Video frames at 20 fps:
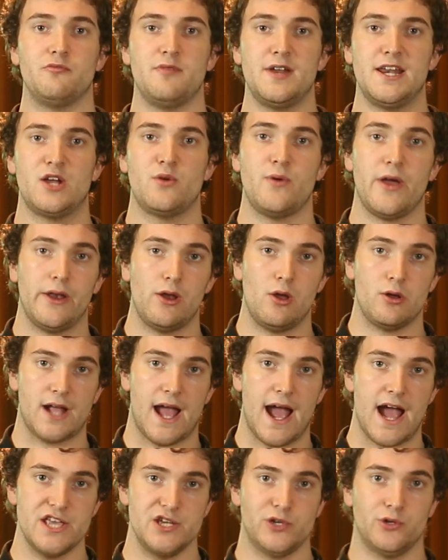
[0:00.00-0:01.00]
a really quick look
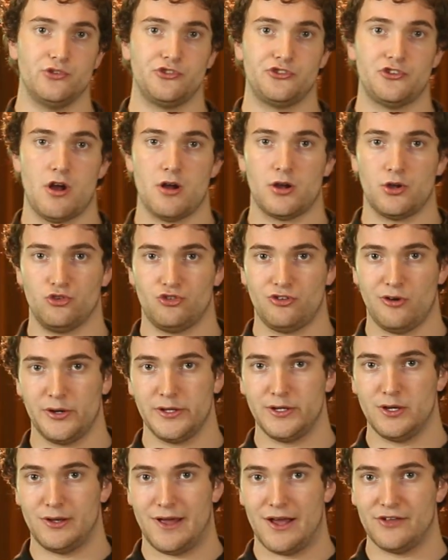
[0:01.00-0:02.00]
at how you can start
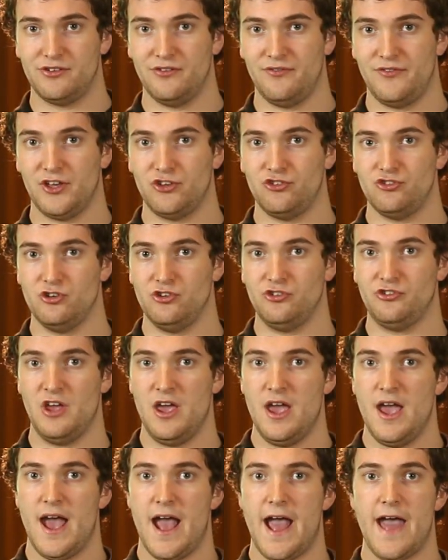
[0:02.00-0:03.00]
controlling your lighting fixtures
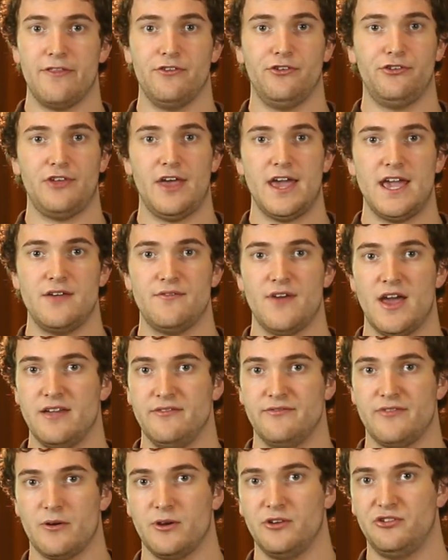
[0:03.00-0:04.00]
and save a
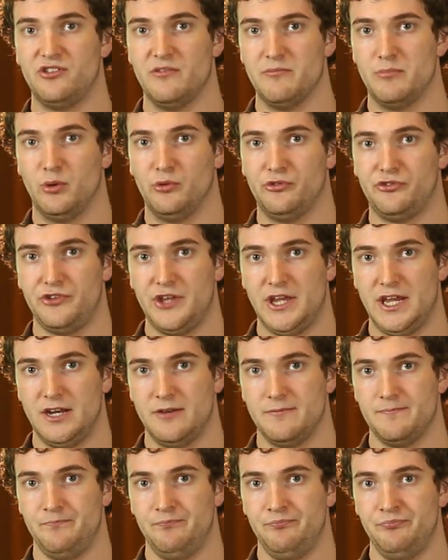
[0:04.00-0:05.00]
very simple
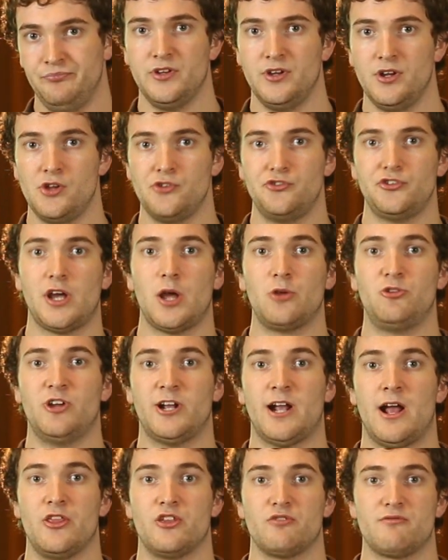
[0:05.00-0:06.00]
scene. To go
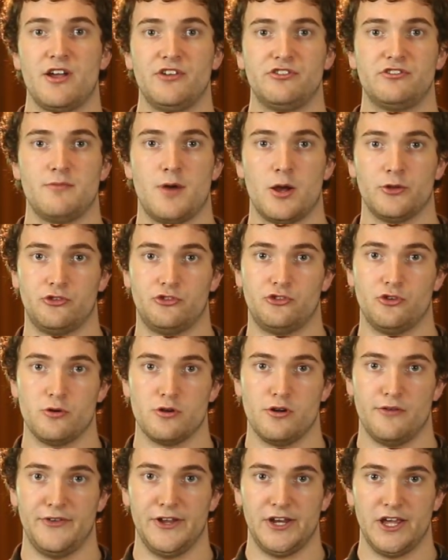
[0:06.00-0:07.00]
check out the rest of my
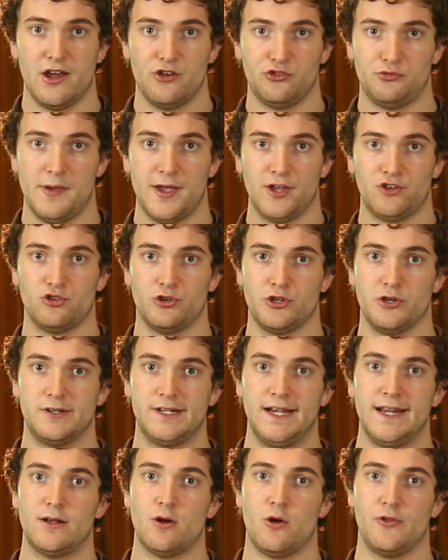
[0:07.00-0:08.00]
tutorial videos, make sure you
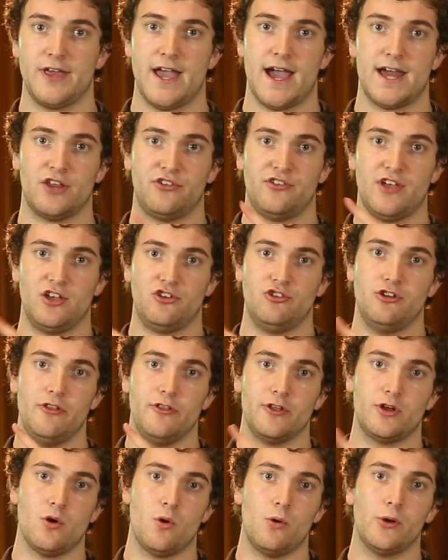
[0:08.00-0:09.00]
click on the annotation in
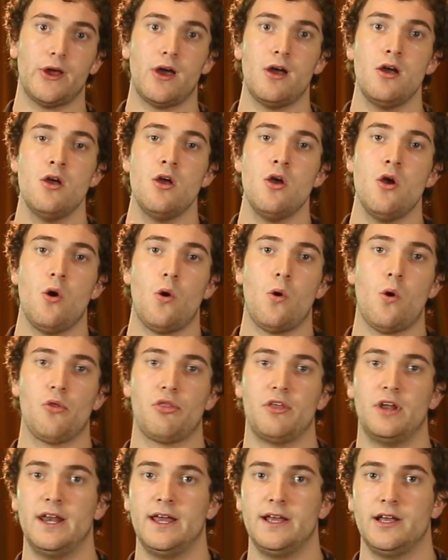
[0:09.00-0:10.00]
the corner or
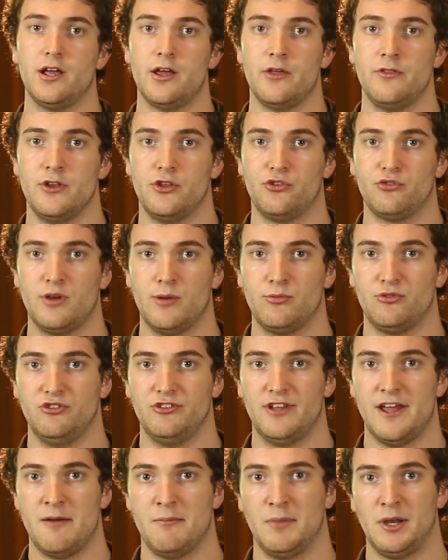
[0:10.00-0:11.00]
the link in the
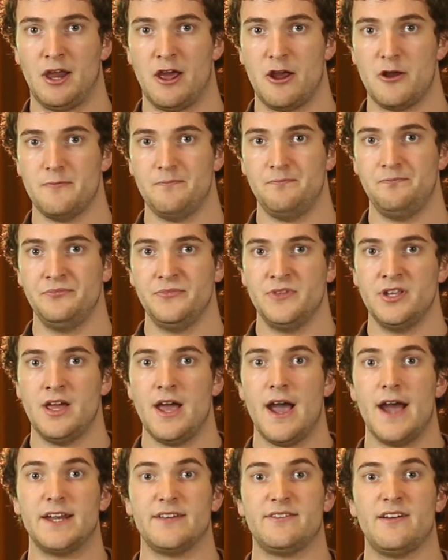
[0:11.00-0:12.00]
description down below.
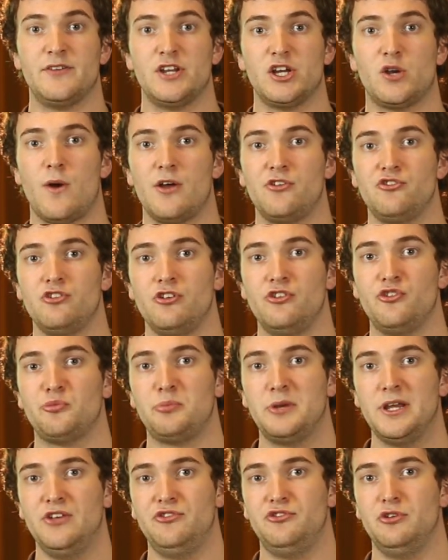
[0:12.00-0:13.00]
And if you have any questions,
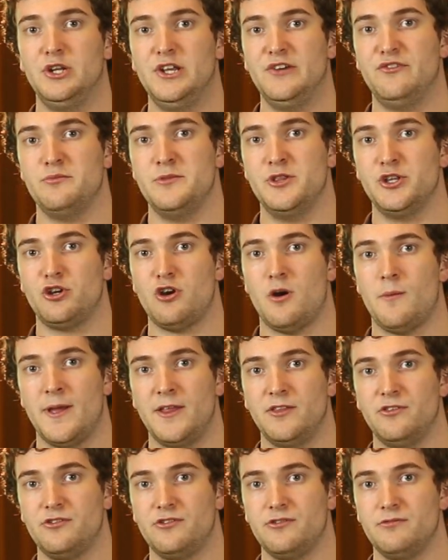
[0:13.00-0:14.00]
please do leave them in the
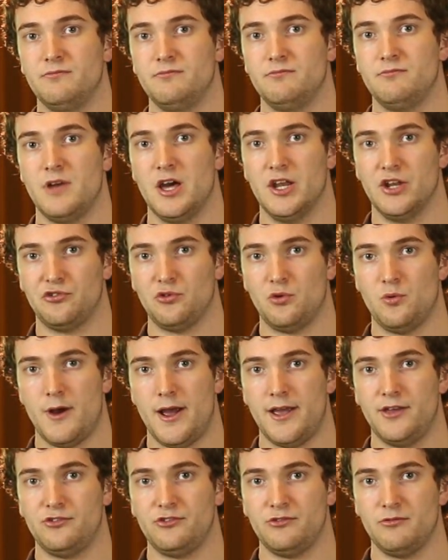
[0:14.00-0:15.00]
comments. And as
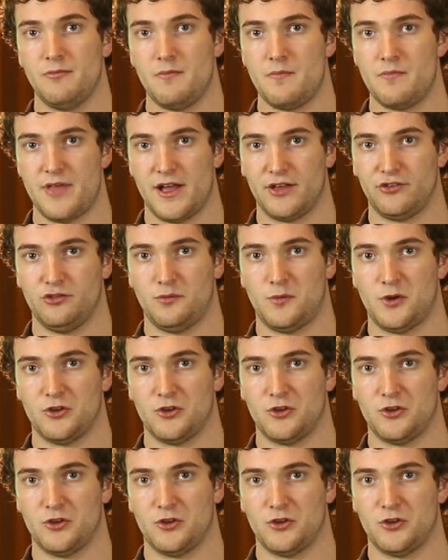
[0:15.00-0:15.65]
always, thanks for